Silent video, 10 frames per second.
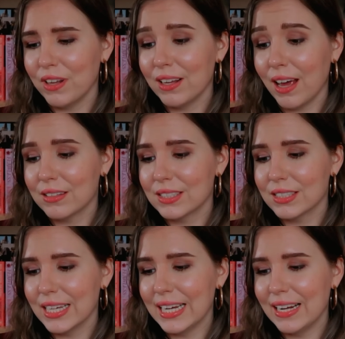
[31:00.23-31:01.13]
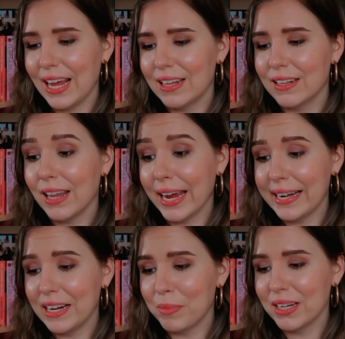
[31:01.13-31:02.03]
in gasoline and
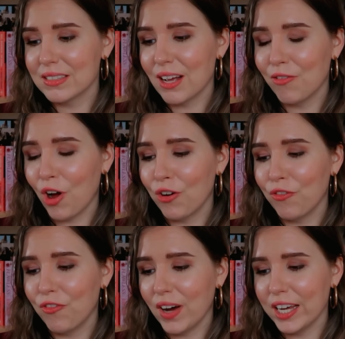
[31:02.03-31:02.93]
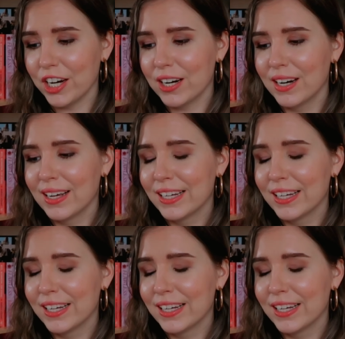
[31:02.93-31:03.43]
lighting myself on fire